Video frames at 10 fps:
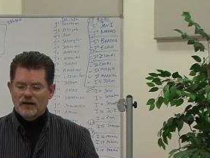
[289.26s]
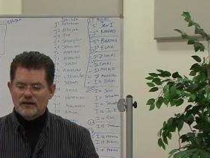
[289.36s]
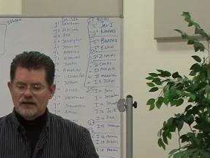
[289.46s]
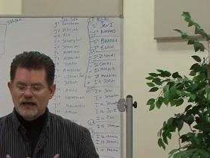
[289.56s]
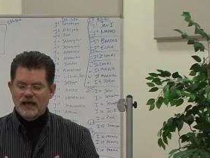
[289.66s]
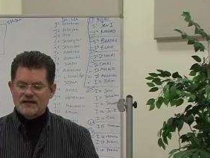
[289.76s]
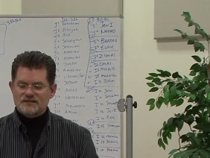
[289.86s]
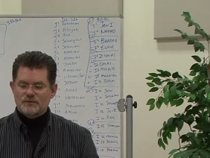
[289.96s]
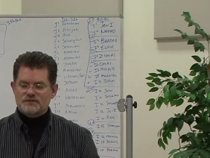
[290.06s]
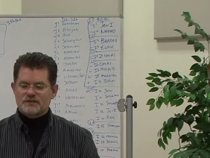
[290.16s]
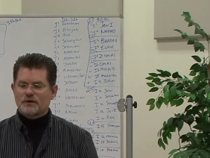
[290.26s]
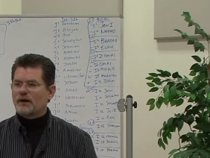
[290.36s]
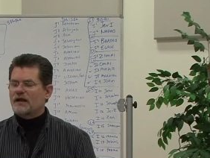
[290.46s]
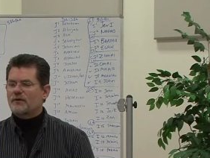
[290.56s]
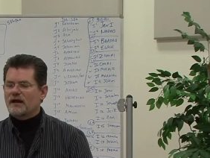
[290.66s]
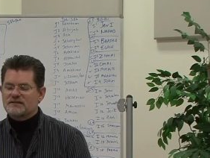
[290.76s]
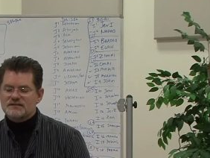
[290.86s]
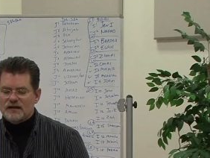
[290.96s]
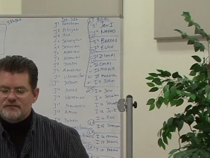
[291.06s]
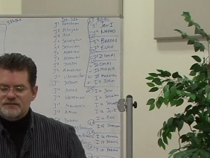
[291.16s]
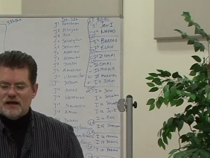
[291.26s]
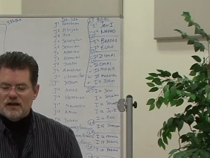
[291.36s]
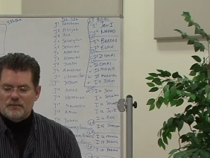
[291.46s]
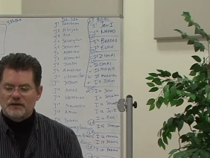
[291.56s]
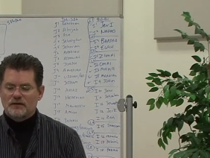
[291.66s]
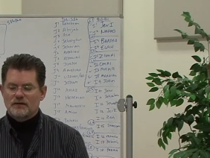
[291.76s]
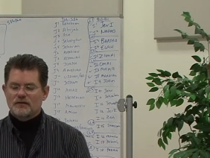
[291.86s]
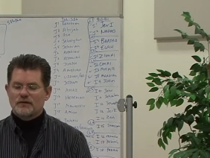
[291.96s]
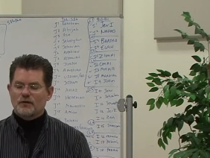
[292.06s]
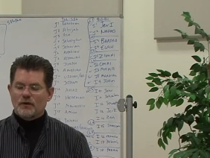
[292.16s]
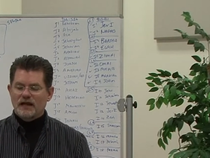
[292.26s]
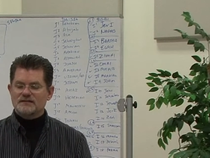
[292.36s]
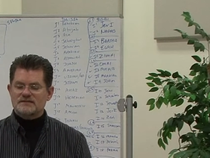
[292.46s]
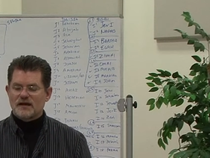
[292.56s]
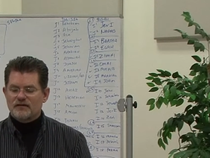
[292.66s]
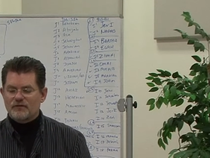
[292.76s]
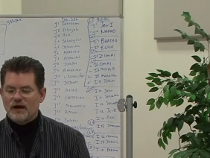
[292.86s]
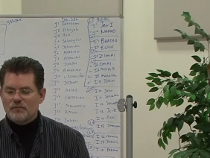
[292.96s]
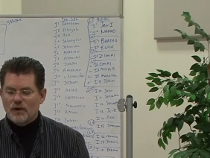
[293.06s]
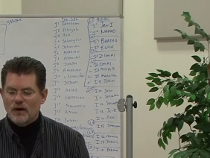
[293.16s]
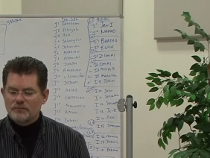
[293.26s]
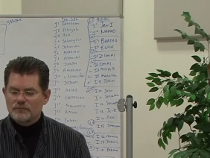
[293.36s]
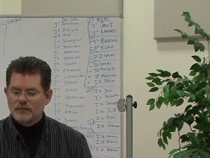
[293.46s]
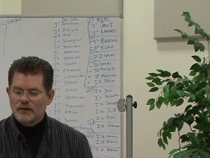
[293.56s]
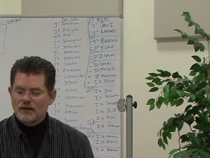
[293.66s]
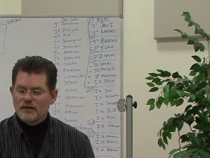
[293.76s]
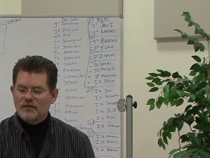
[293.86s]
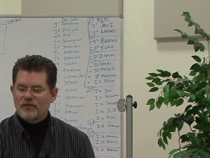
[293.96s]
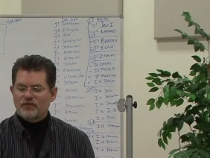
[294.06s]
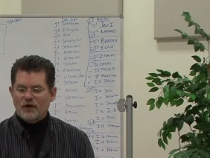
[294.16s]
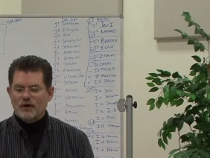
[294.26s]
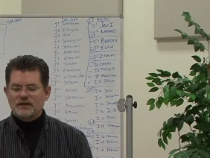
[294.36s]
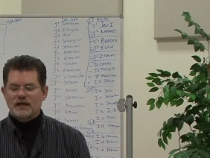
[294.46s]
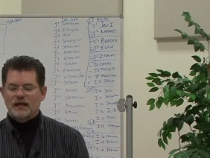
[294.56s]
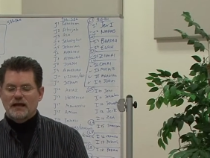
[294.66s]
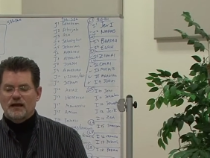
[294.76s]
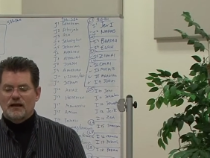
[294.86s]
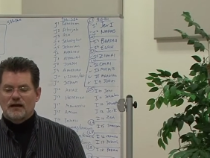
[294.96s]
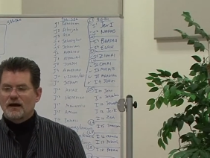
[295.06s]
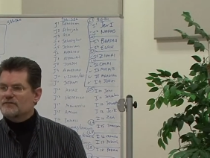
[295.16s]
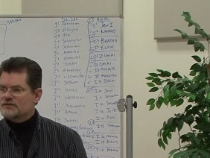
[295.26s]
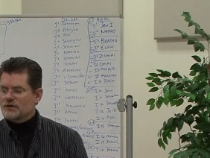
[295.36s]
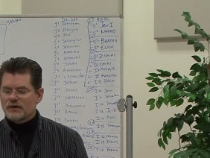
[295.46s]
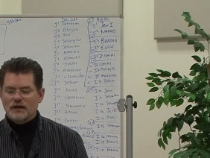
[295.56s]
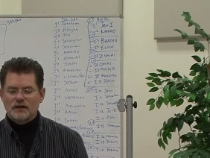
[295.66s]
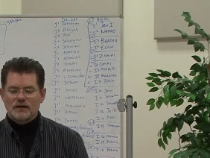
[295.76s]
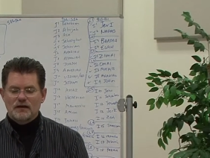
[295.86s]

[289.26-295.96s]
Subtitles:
King Asa was the great-grandson of Solomon, the grandson of Rehoboam, the third king of Judah.